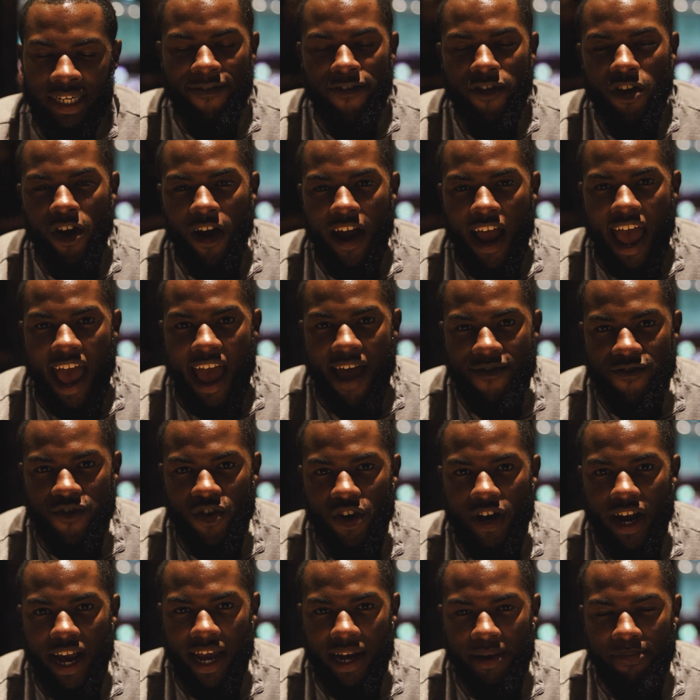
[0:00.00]
If you're
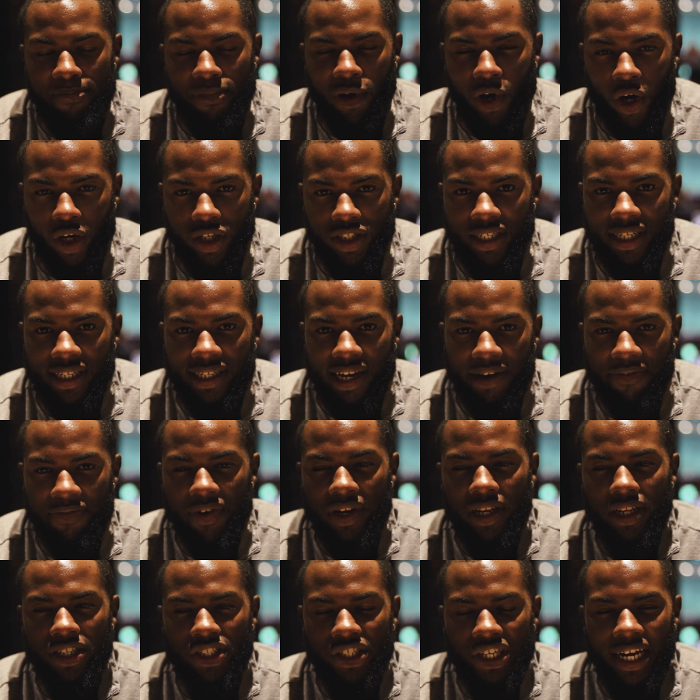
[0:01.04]
ever in Boston,
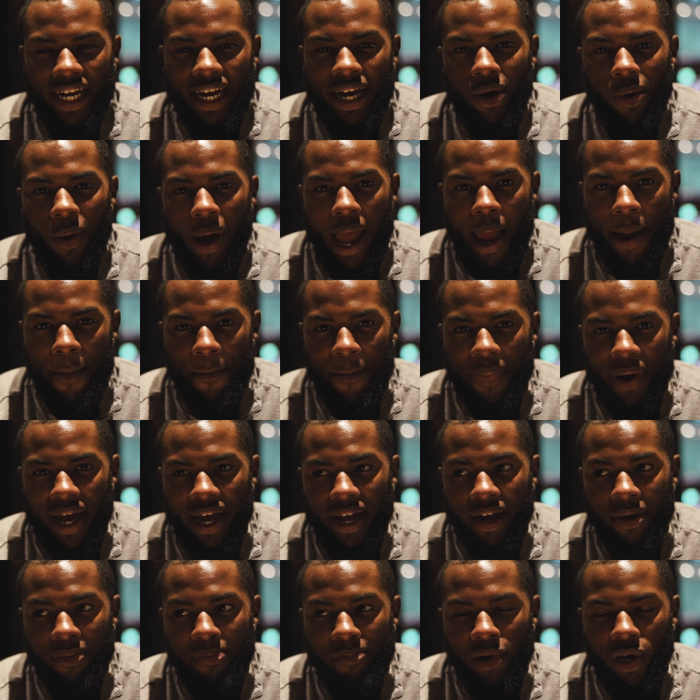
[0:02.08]
definitely check out
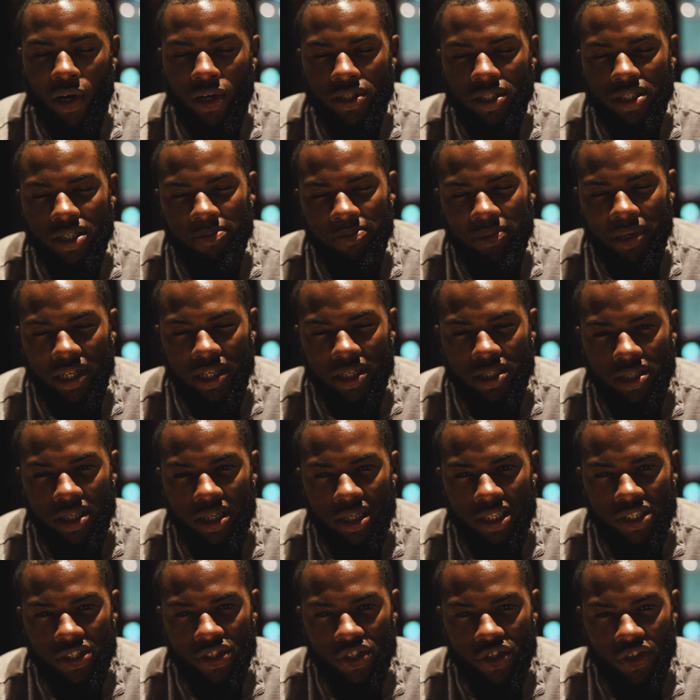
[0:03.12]
Empire Boston, because
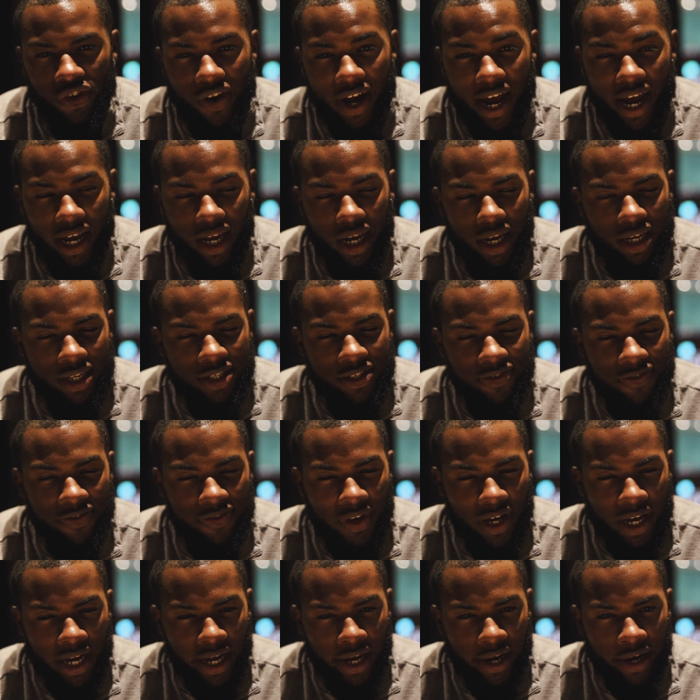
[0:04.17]
it is cracked, it's
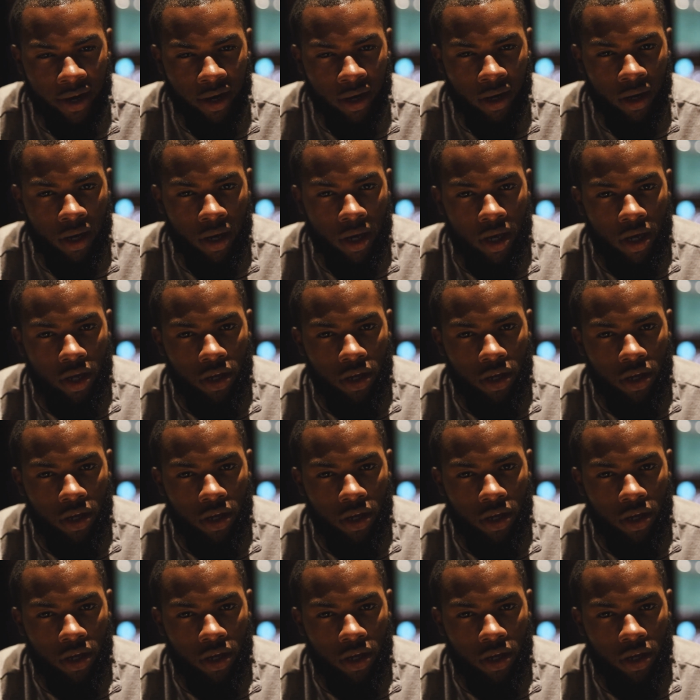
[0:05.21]
fire.